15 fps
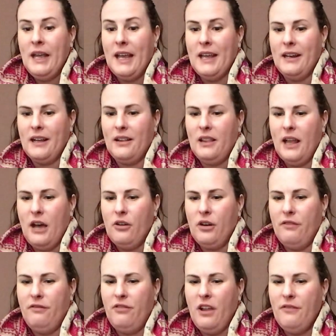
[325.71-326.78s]
and a cloud
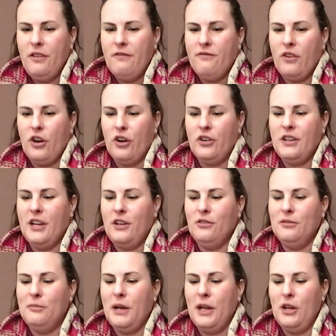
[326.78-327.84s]
of fluffy fur
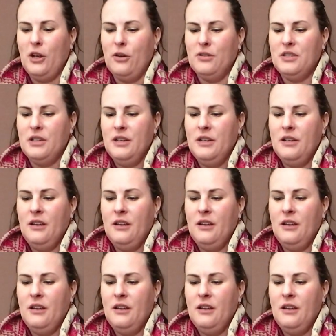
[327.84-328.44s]
tickled my nose.